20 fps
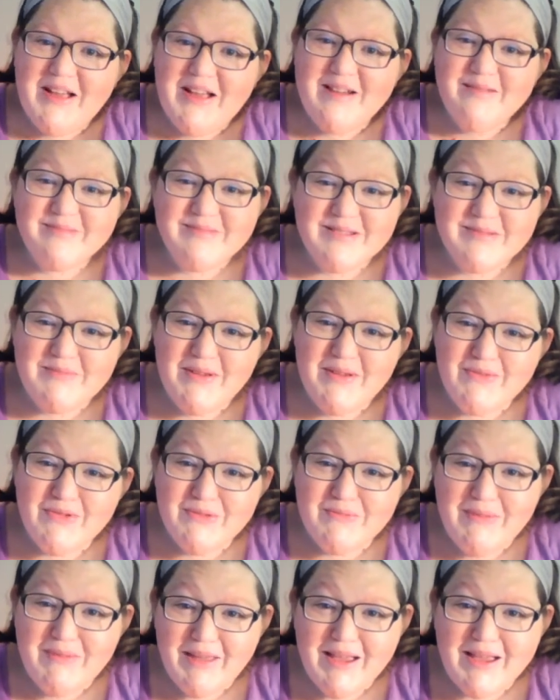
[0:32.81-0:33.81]
come to me
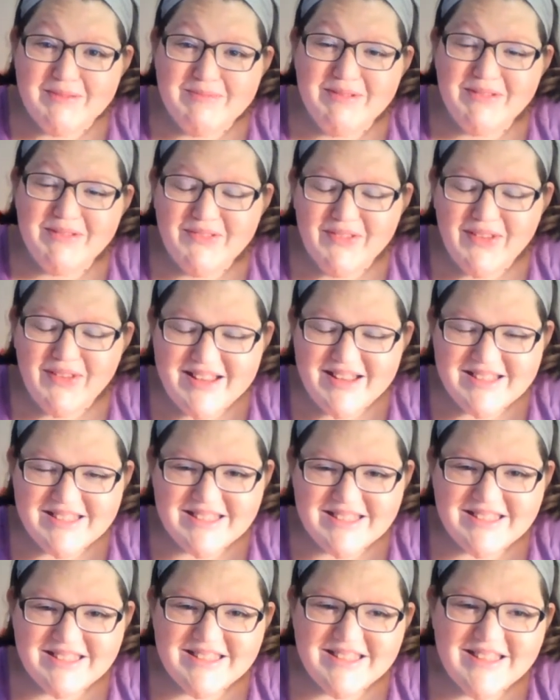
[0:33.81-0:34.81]
for makeup
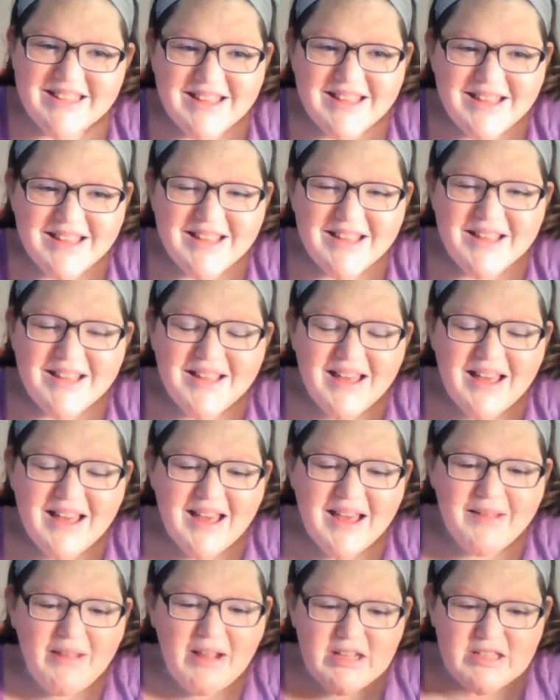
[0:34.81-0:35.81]
advice.
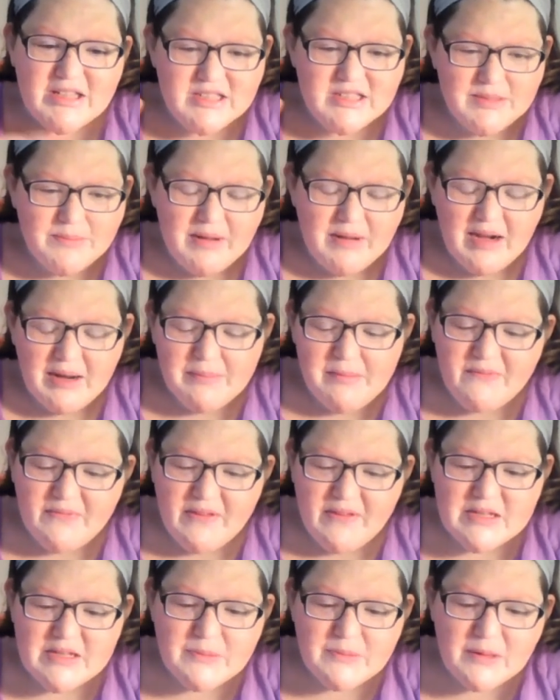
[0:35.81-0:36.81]
That's somebody on my
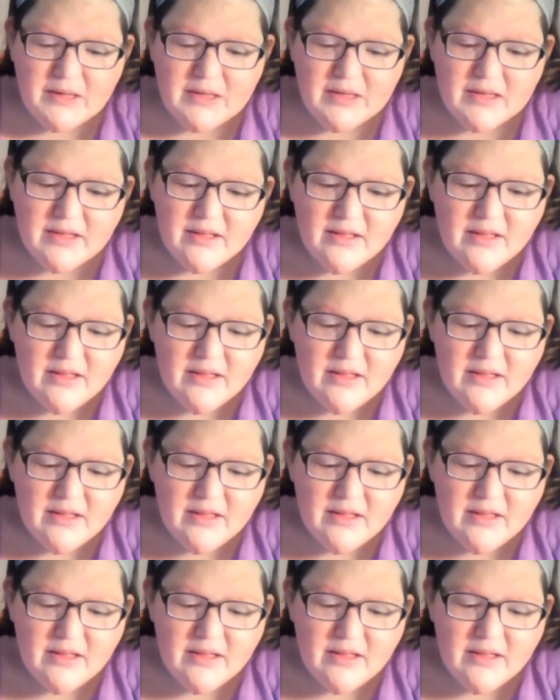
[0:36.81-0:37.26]
Facebook.